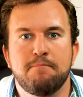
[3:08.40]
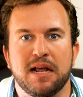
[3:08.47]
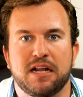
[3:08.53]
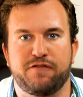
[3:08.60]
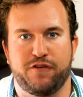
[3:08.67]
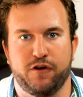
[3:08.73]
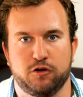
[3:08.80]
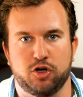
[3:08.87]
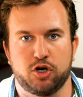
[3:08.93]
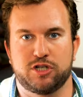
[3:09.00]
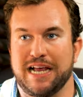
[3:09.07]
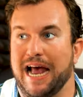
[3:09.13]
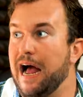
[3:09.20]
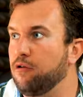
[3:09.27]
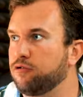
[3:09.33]

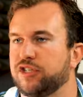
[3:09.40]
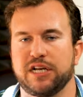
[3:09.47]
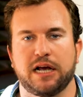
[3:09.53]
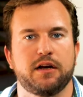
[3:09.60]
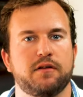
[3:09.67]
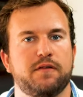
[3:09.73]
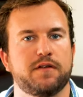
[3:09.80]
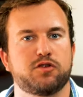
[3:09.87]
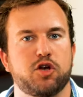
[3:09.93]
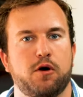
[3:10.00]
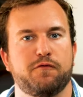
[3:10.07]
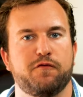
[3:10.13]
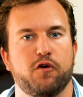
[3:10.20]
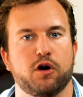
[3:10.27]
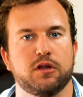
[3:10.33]
midfielders outside of the
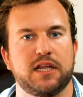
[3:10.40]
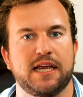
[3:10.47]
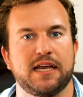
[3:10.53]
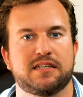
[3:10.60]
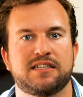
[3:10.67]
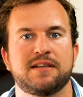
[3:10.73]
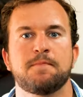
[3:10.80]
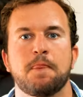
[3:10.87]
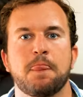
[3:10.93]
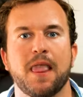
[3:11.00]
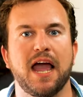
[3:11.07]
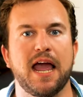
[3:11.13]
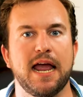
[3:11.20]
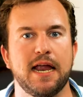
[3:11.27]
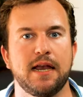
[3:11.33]
top four leagues
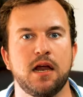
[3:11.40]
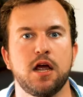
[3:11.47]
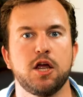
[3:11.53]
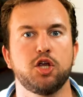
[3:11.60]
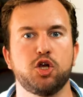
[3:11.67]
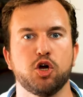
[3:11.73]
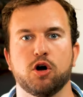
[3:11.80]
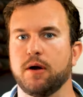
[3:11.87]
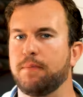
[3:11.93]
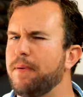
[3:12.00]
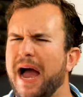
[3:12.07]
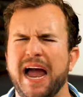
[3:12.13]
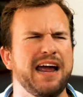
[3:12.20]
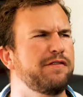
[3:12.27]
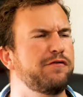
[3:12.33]
in
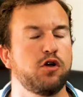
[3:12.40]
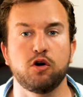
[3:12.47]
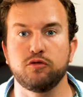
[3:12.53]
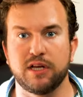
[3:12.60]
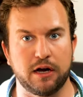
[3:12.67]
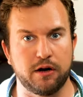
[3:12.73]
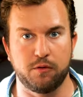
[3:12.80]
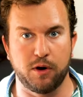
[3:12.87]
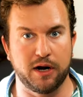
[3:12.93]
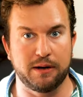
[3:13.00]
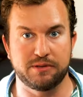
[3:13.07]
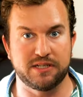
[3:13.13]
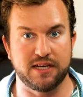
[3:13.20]
Europe. I have no doubt in what I'm